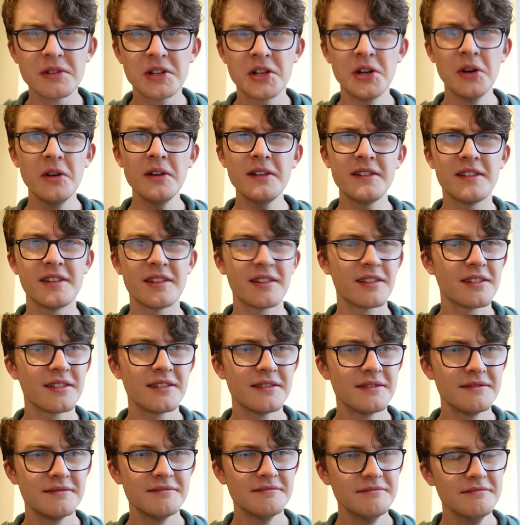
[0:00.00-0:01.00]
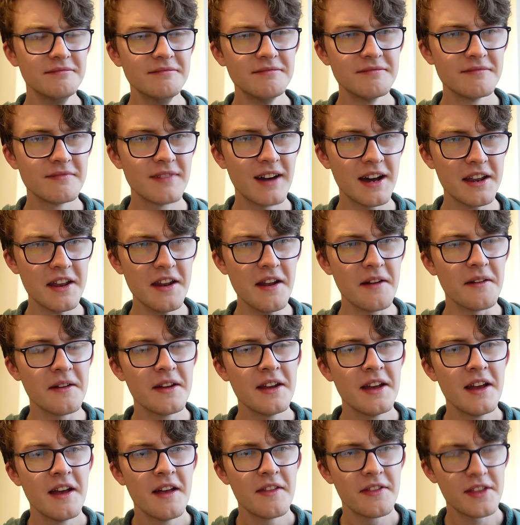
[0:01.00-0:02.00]
good. I don't know.
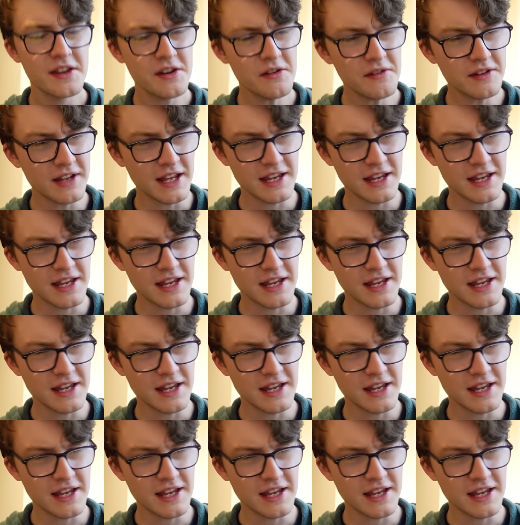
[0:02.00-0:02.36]
They're not